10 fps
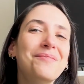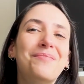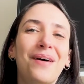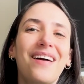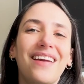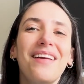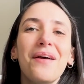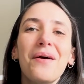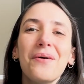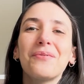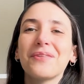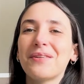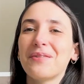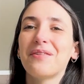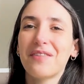but we'll see
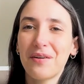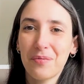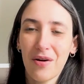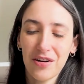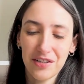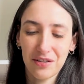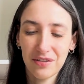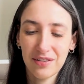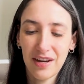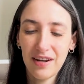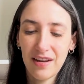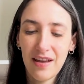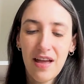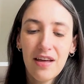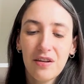what the final project looks like.
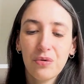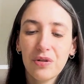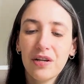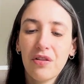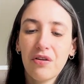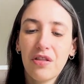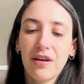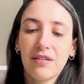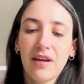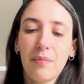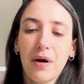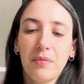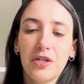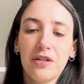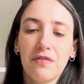The only other thing is I probably
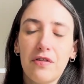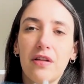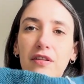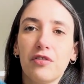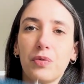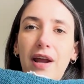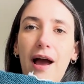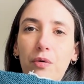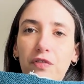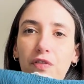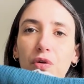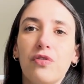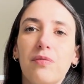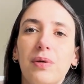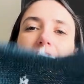should have done this without
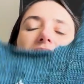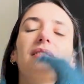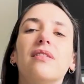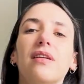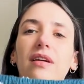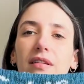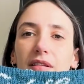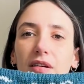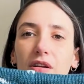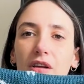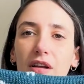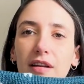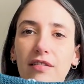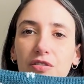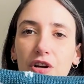floats because it's a lot
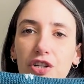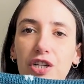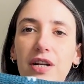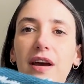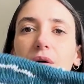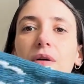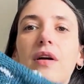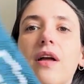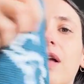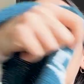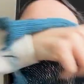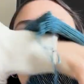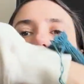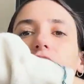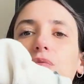less stretchy now. And
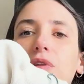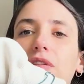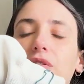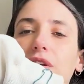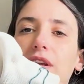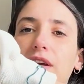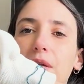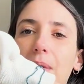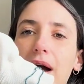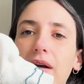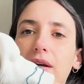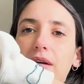this is what it's looking like in the back.